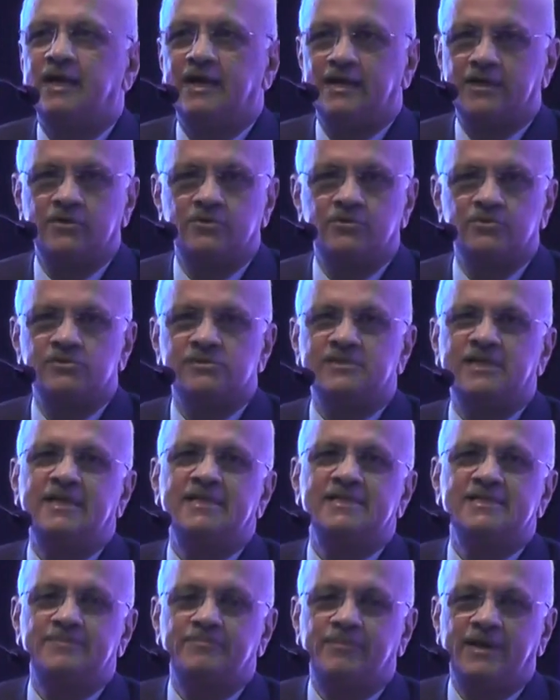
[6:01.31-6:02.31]
and grows. That
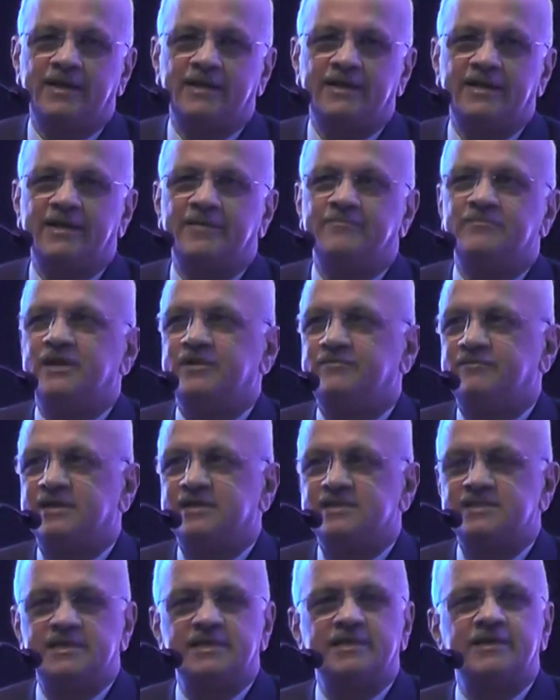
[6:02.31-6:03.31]
is the paradigm that we
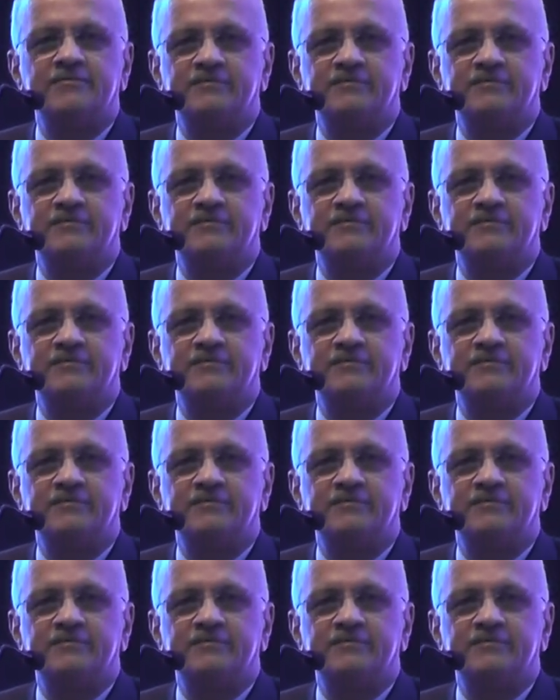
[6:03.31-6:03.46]
are seeing